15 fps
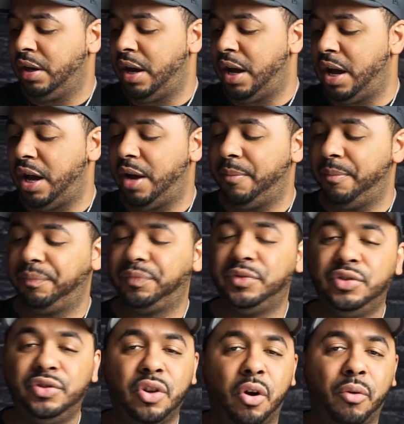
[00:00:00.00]
um,
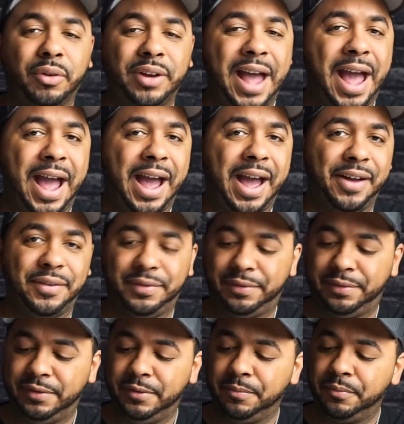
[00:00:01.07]
don't
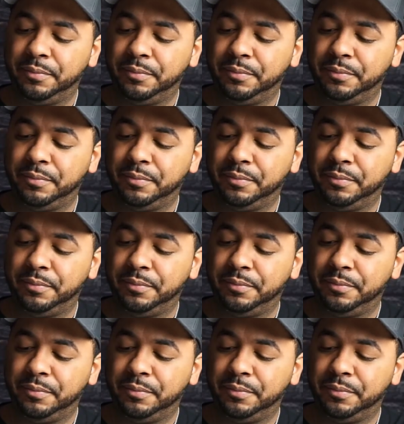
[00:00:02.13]
have